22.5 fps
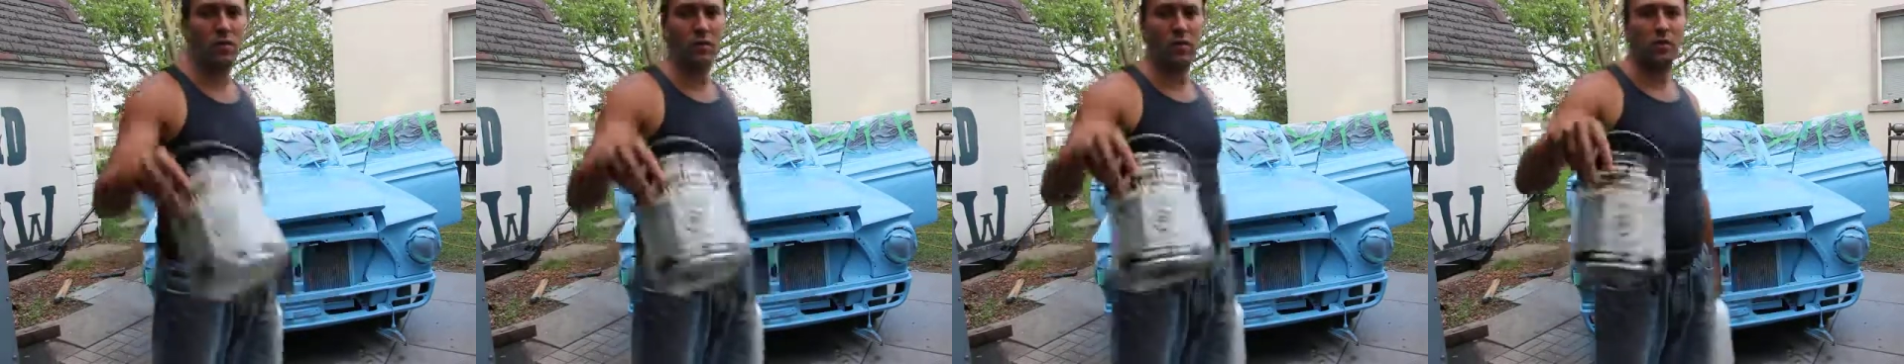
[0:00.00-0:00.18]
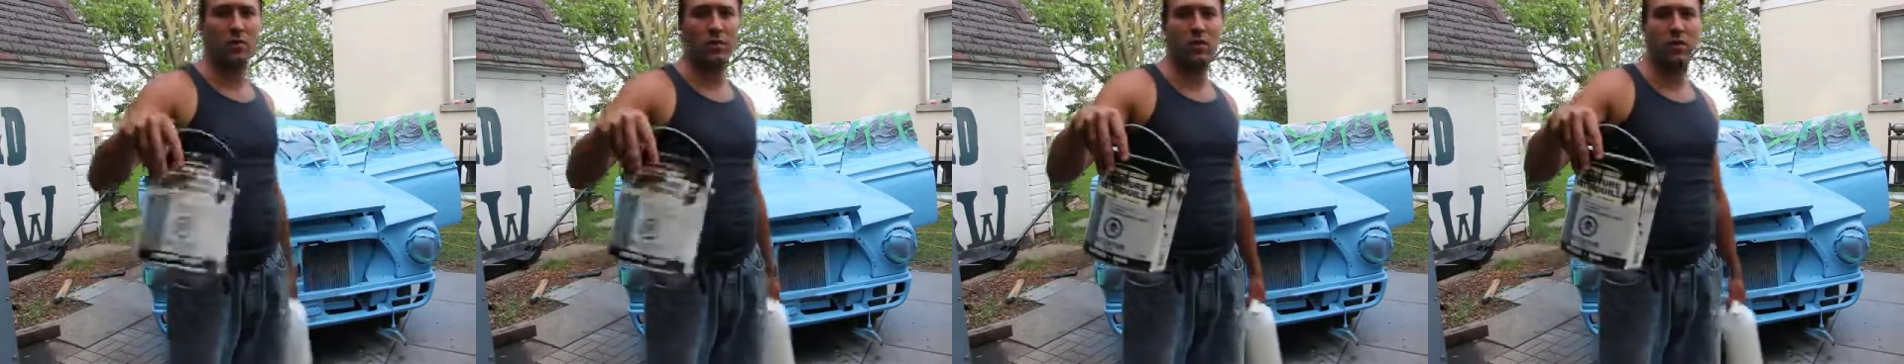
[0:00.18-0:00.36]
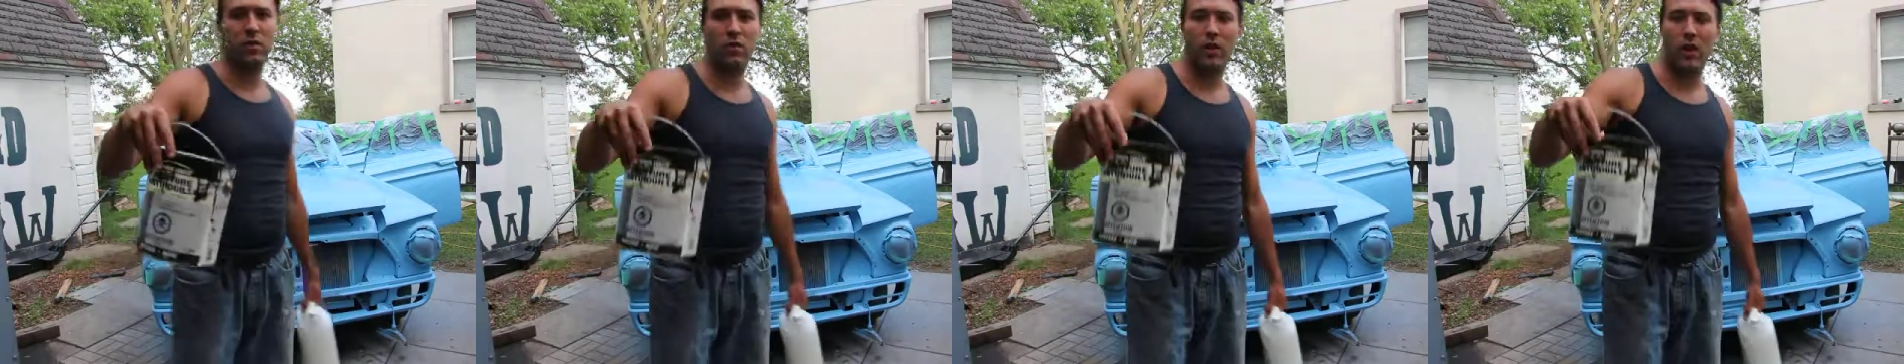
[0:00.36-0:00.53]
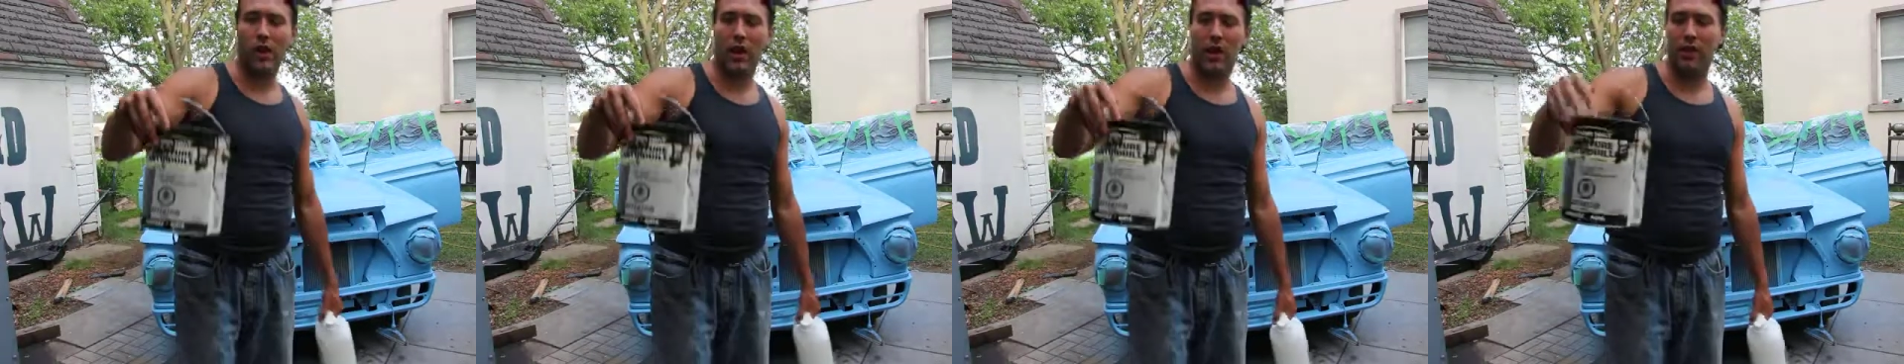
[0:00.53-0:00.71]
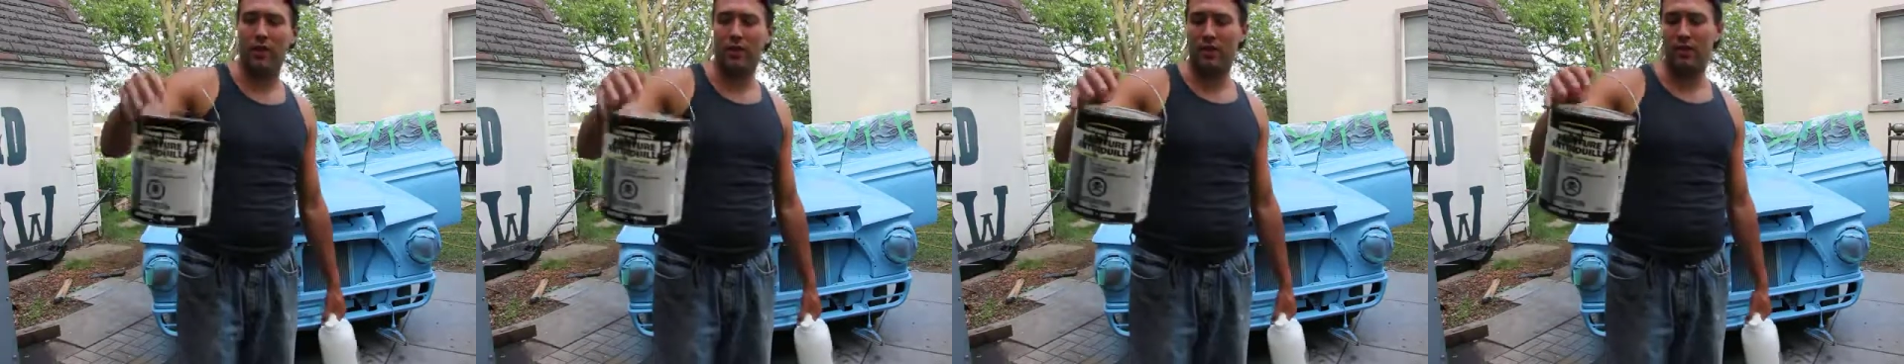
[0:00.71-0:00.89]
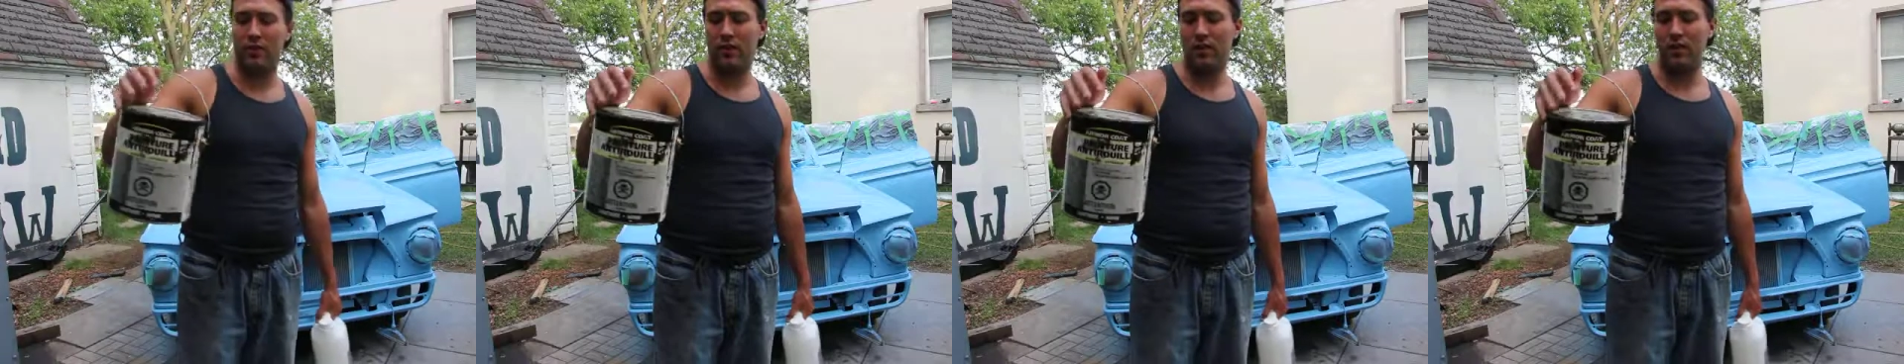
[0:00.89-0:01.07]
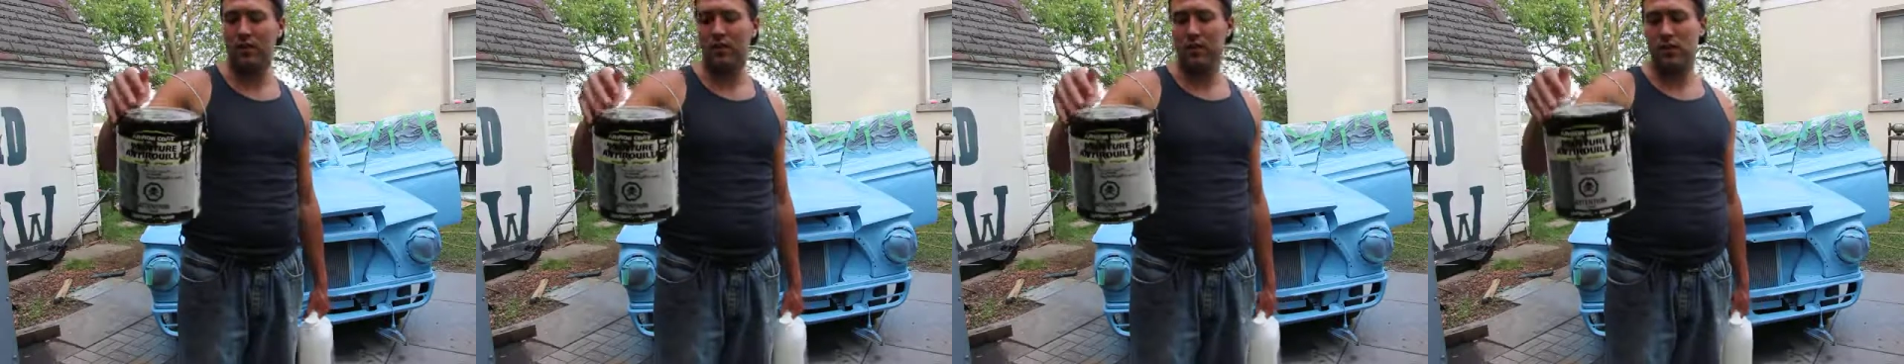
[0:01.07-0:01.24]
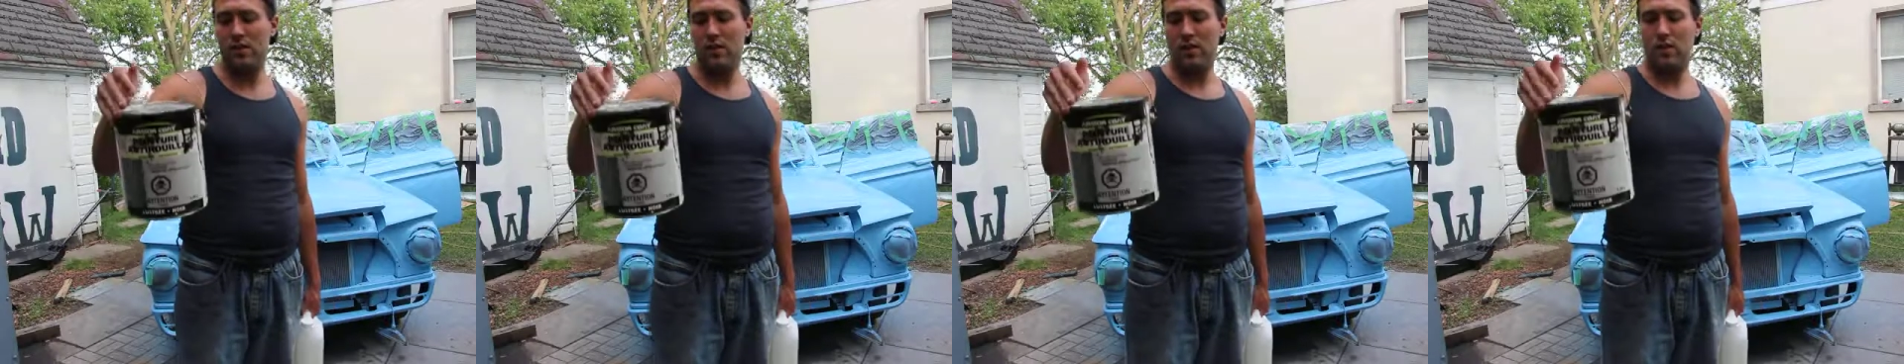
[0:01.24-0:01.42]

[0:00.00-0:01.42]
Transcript: up 2 cans of these.